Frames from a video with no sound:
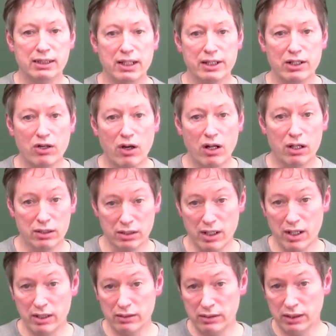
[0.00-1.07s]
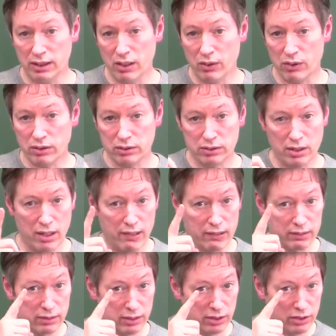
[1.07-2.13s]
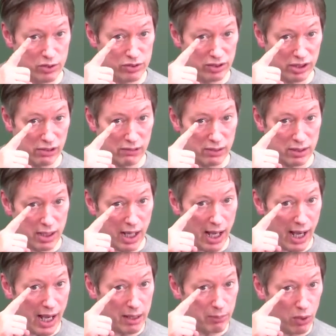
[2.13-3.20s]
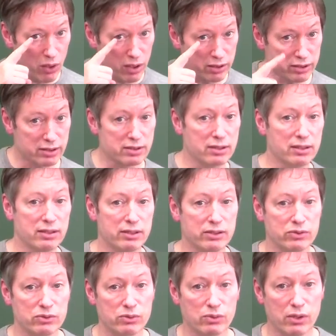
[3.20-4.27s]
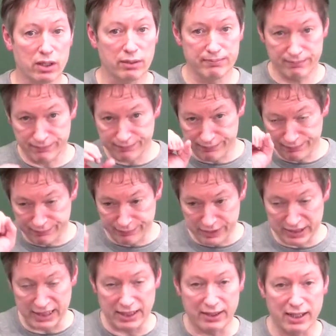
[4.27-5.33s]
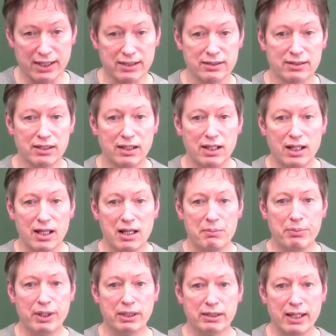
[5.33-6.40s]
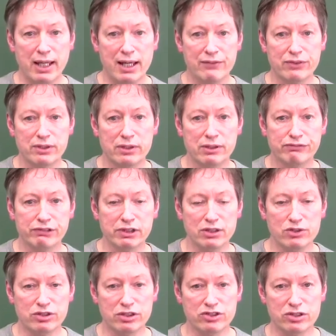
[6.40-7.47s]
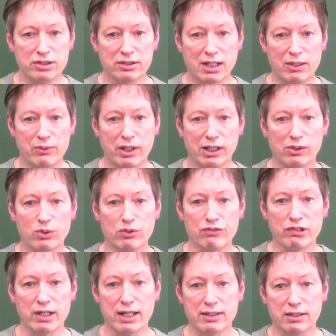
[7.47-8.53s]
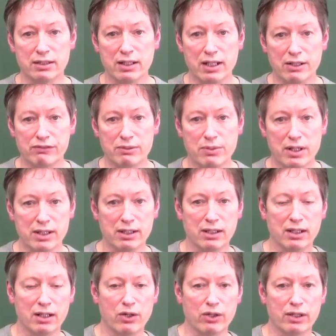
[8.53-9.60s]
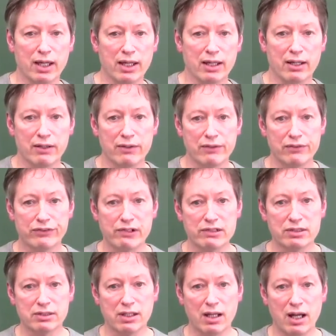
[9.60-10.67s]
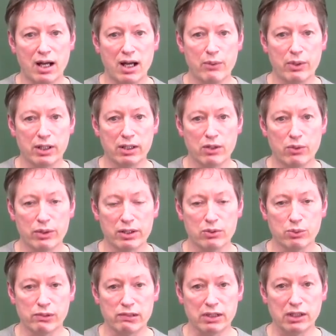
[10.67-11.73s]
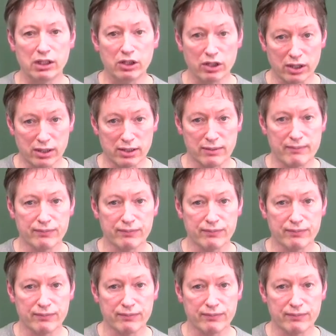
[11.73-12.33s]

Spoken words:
Now they all, are using your eyeballs to see things, but they have different usages, and I want to go over that today, everybody. Okay, first I want to go with the word look.